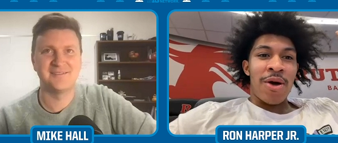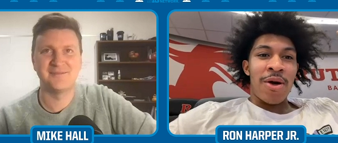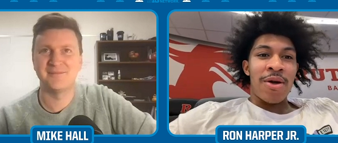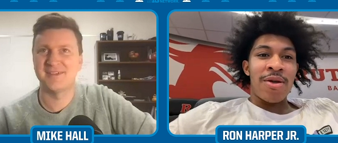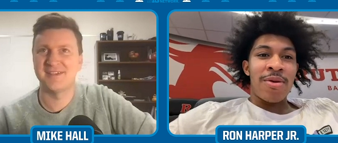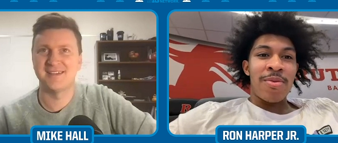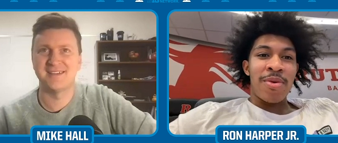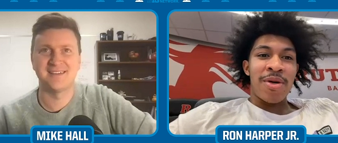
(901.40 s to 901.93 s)

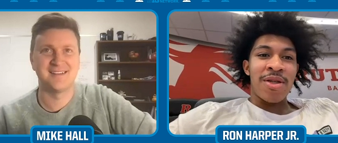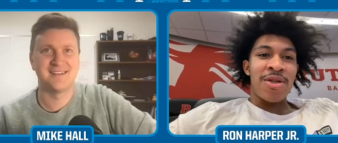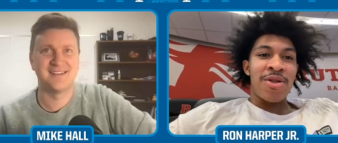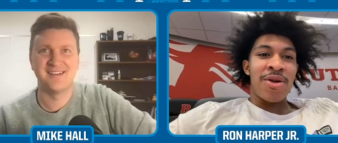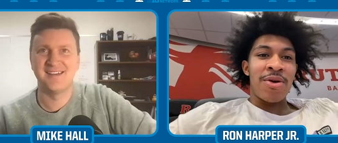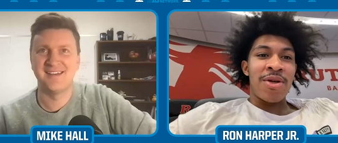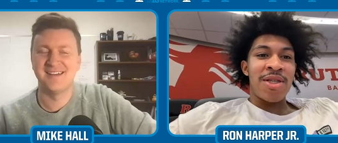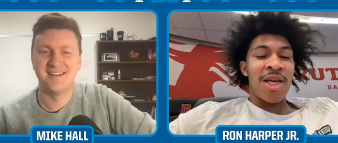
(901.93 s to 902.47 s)
Speaker 1: hard. But you
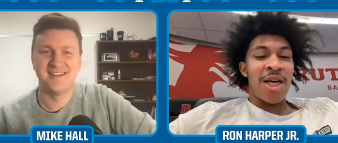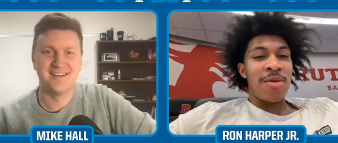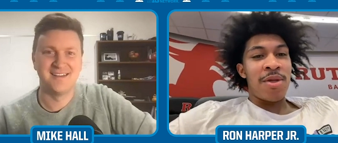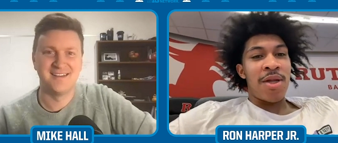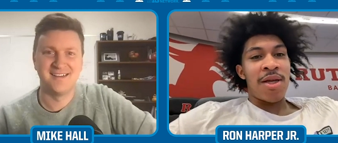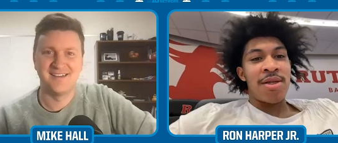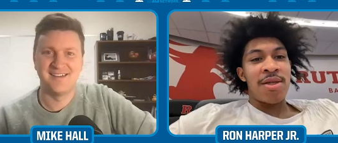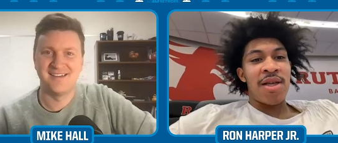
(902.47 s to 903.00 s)
know he tells
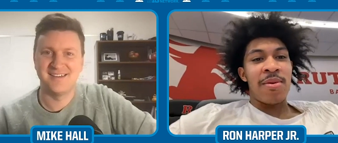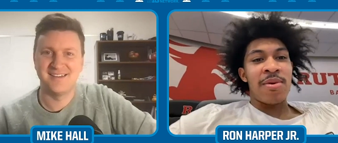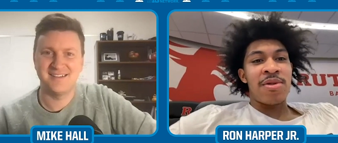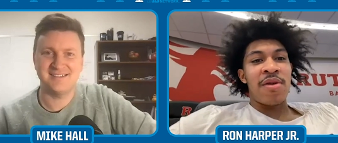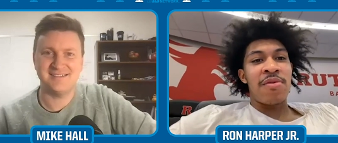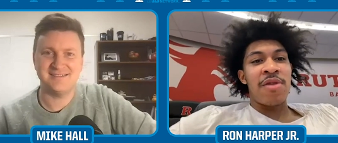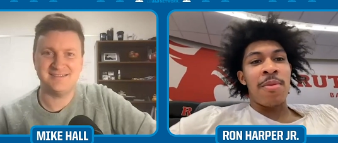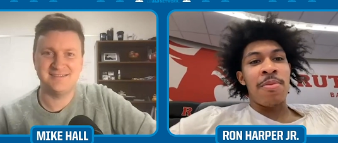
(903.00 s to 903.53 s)
me that's the type of
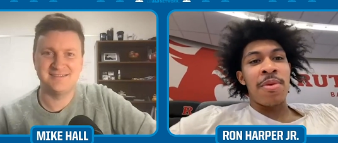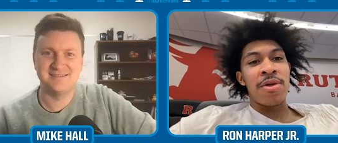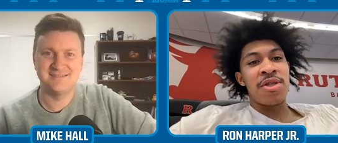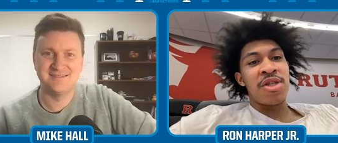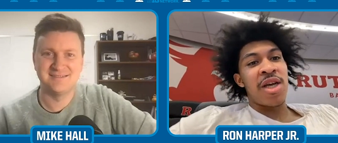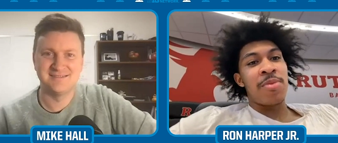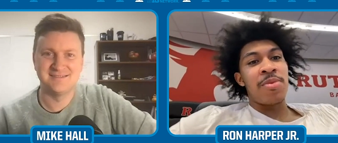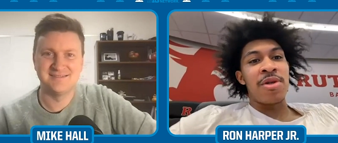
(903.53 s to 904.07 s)
stuff that builds
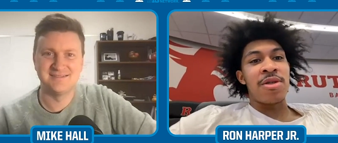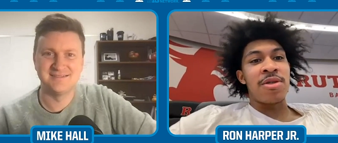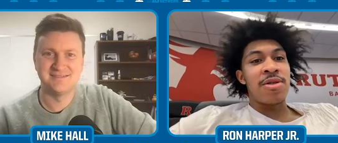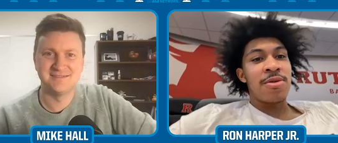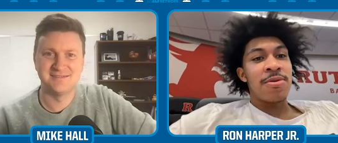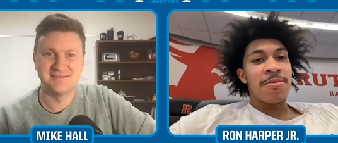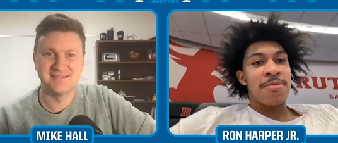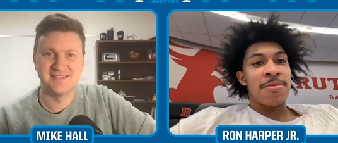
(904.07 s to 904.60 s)

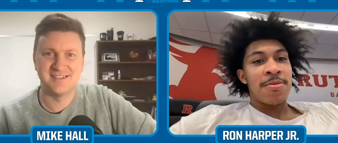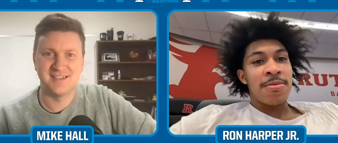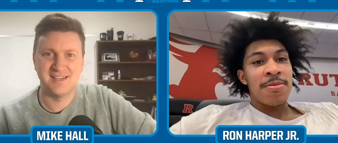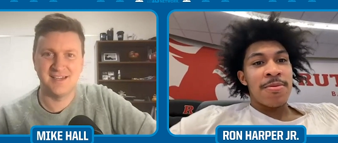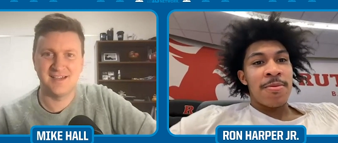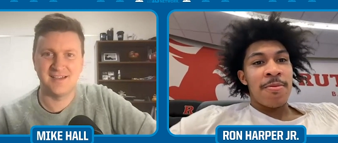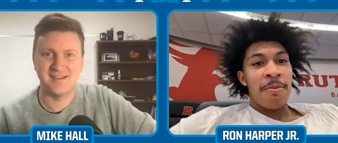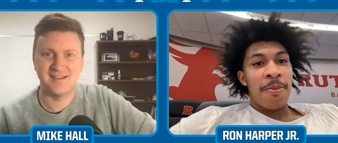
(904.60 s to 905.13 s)
champions.
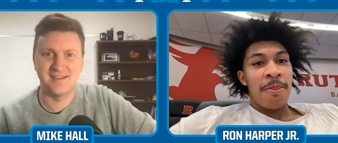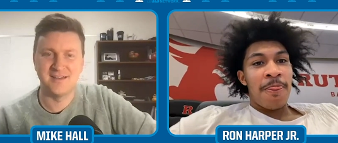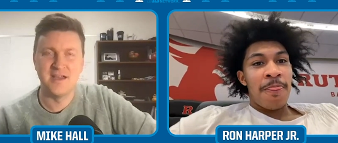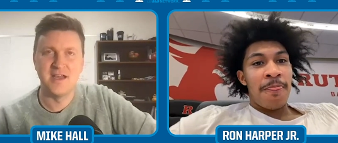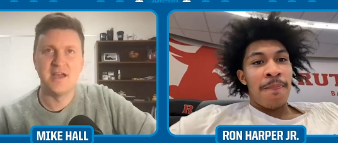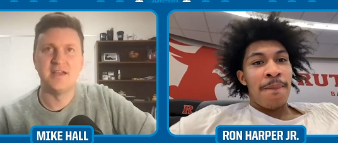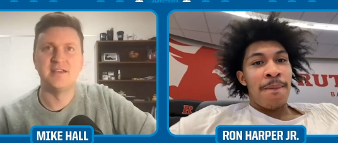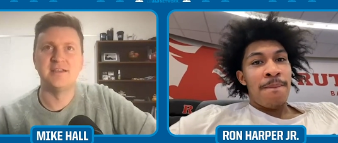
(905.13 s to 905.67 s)
Speaker 2: Yeah.
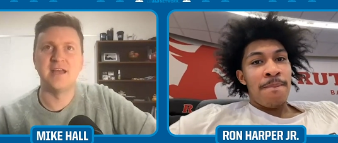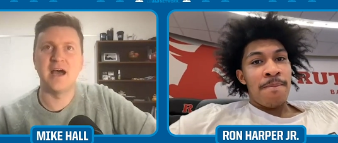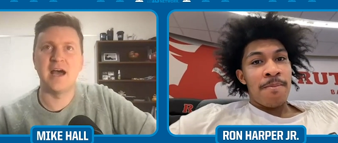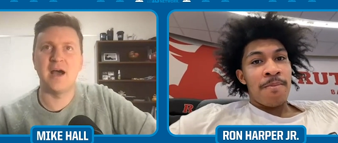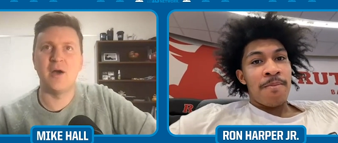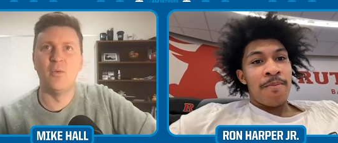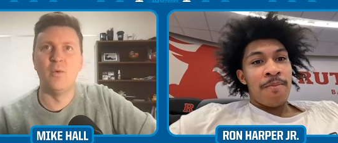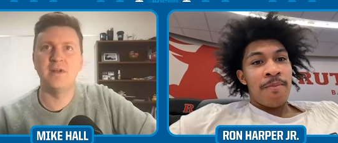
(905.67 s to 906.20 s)

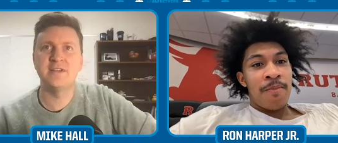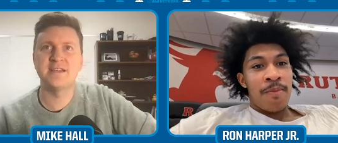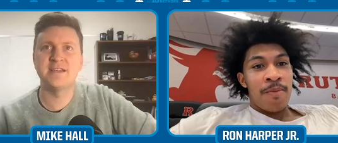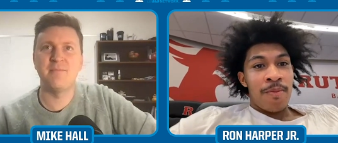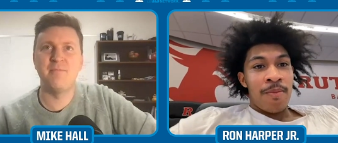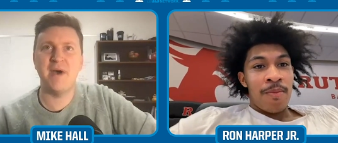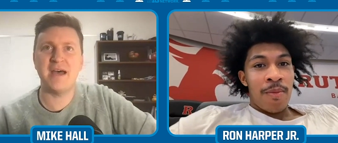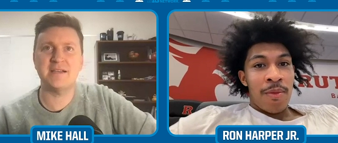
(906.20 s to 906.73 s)
Uh, what's the
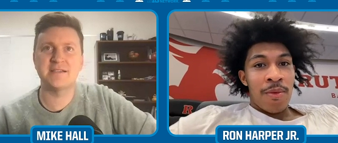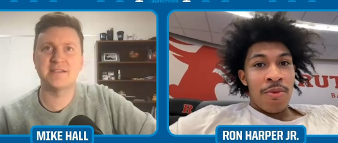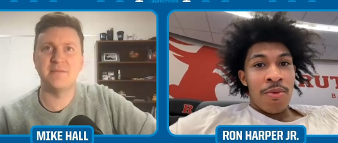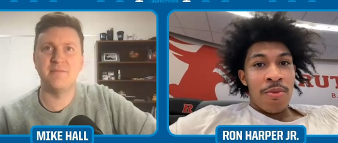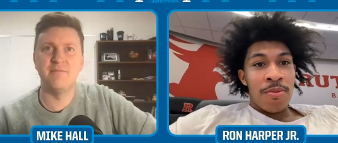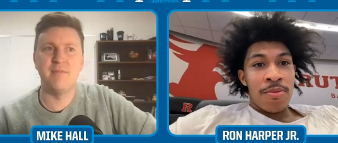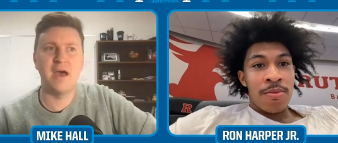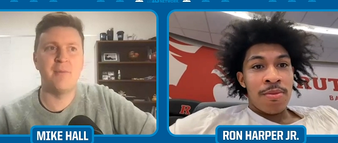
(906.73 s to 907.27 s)
best
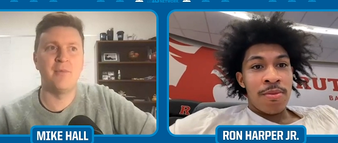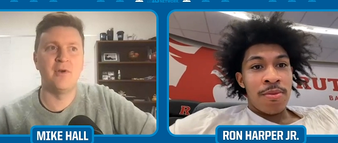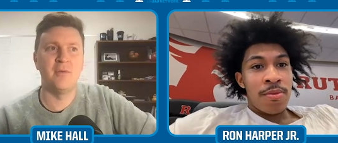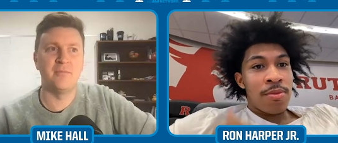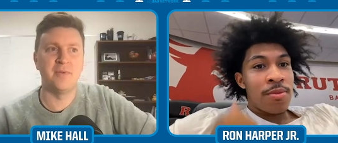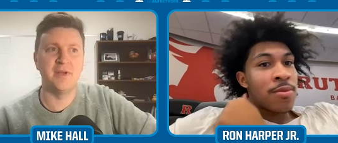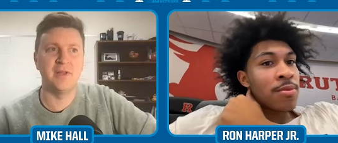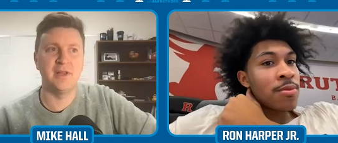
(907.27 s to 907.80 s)

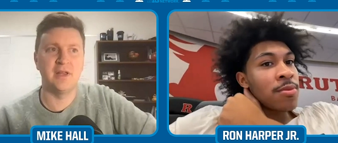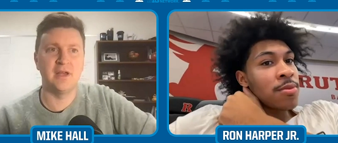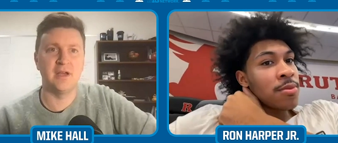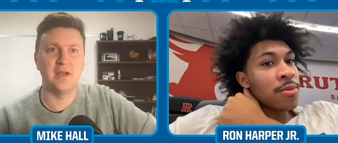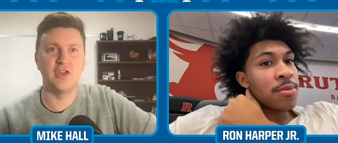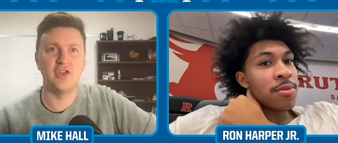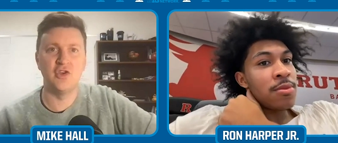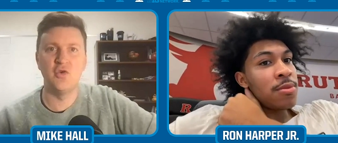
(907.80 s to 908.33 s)
memorabilia
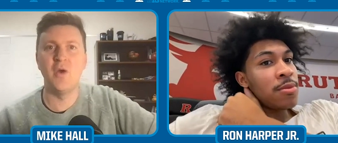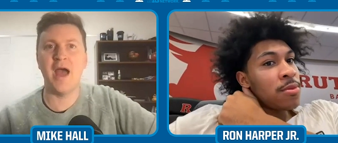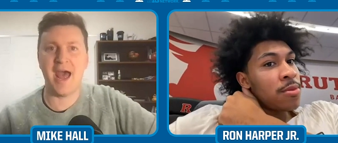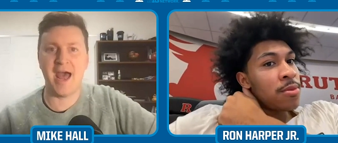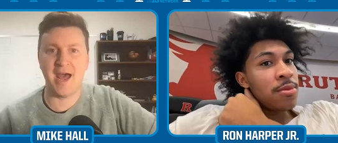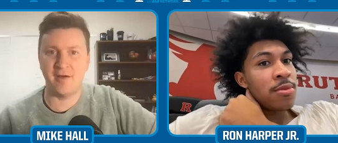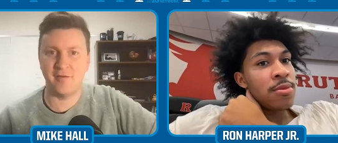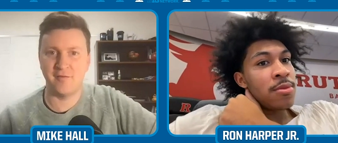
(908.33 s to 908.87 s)
you
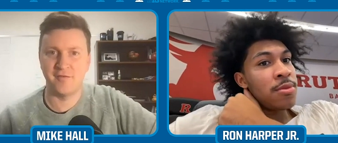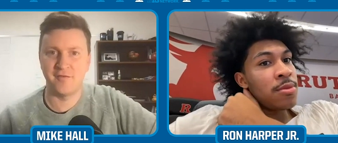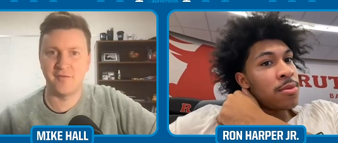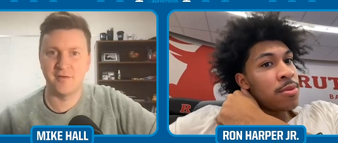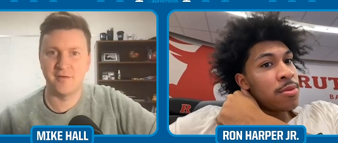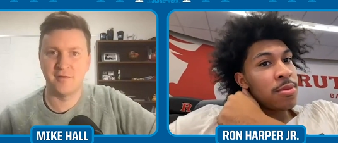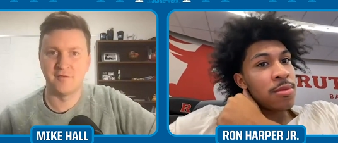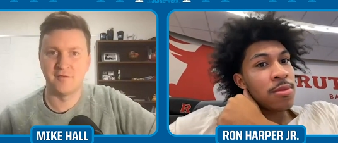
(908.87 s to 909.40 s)
have
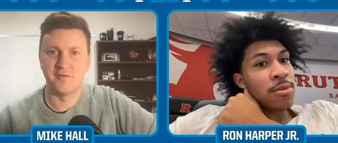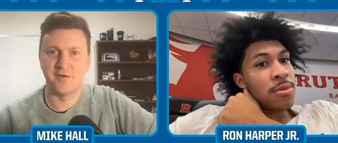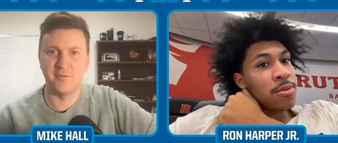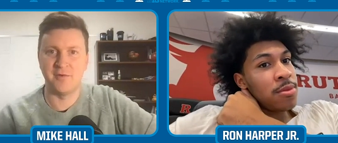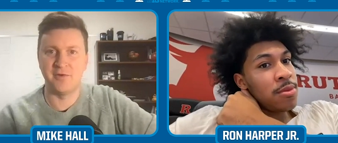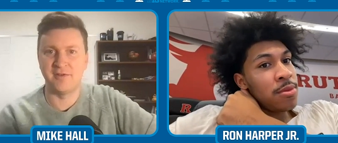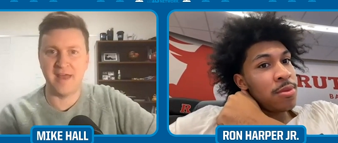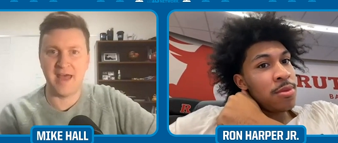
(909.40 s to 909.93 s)
from
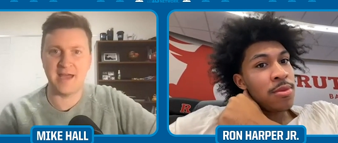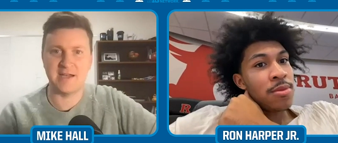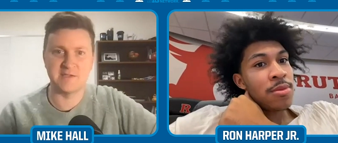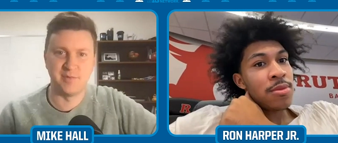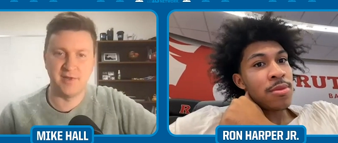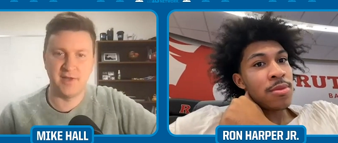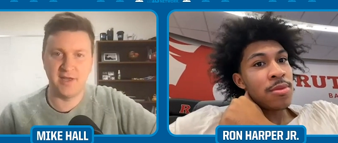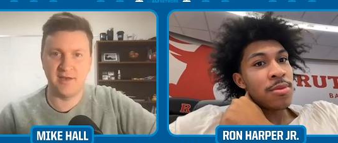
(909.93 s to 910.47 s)
your dad's
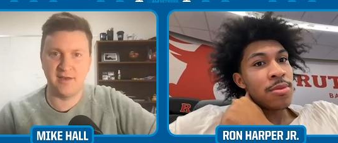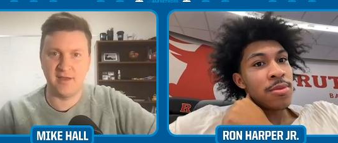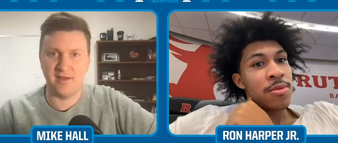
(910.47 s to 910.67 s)
playing